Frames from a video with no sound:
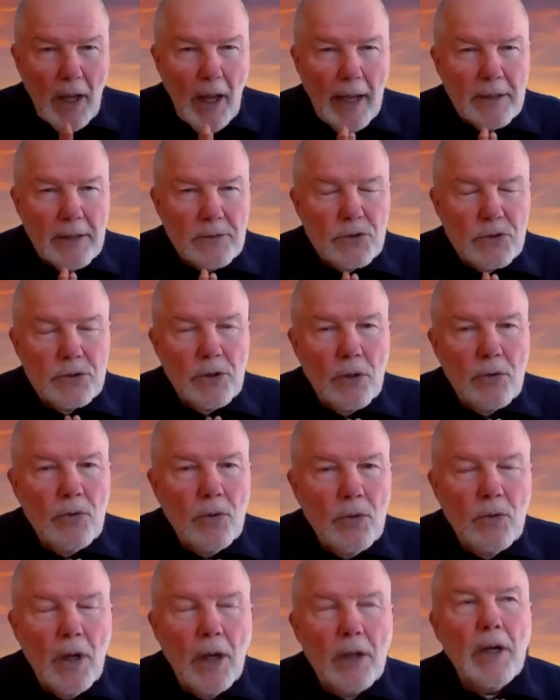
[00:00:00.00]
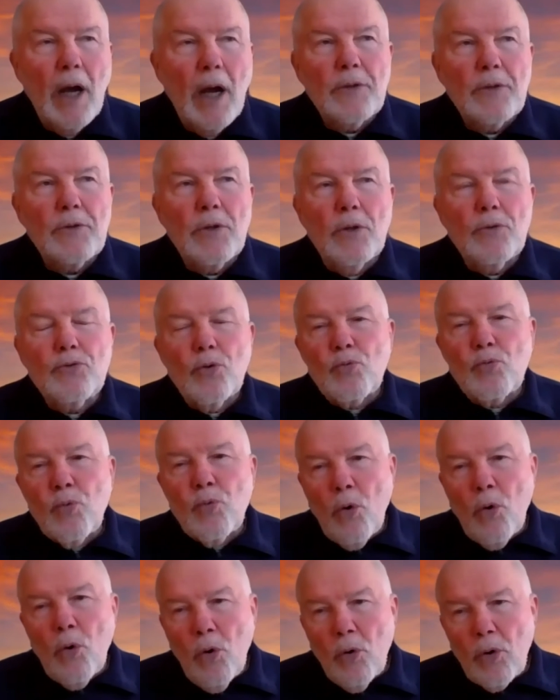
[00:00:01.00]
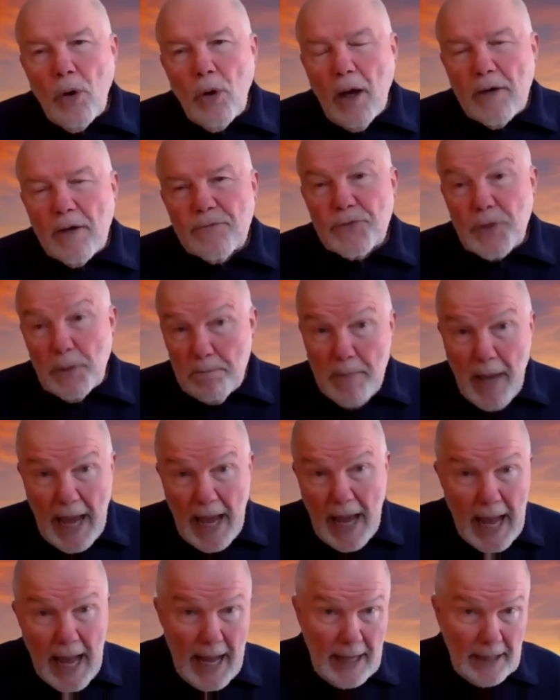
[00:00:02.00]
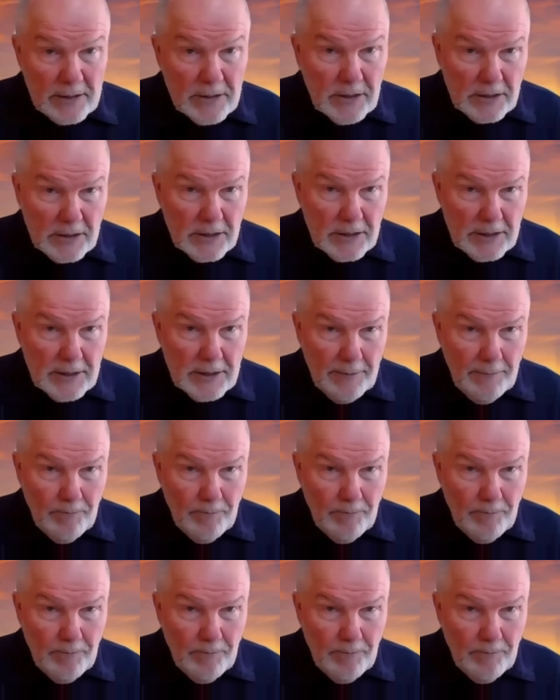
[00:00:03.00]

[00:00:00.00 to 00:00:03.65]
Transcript: And so the role of the Mass,